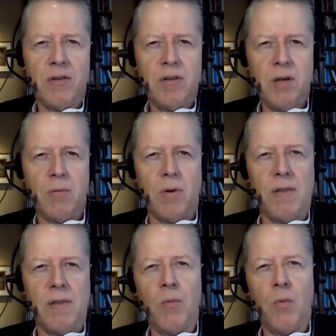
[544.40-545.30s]
to deal
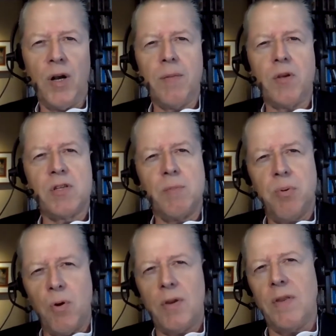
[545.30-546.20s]
with. And one of the most
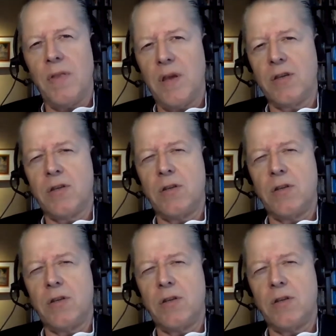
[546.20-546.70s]
important things